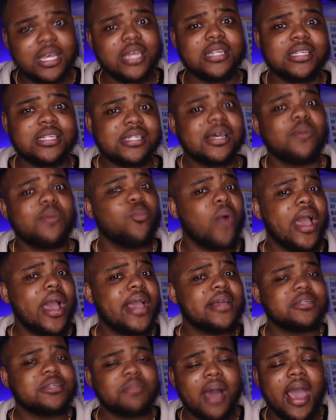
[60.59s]
in some
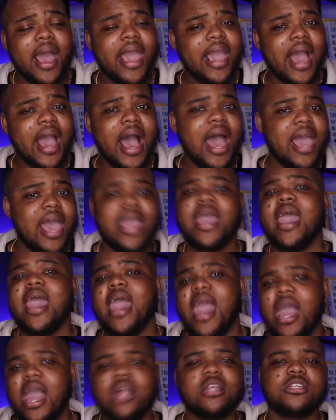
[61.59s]
ways by A I,
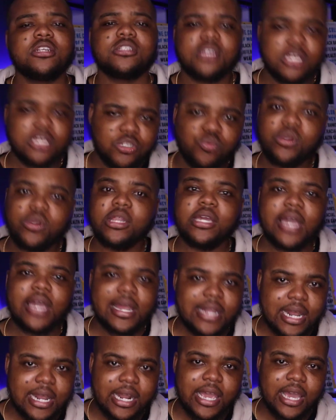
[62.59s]
and it's it's really
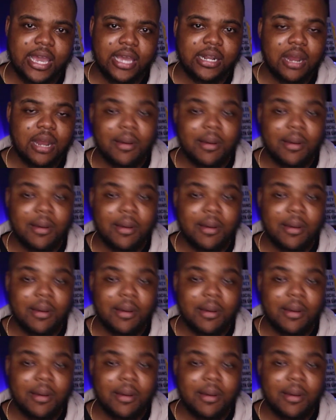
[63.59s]
getting out of hand.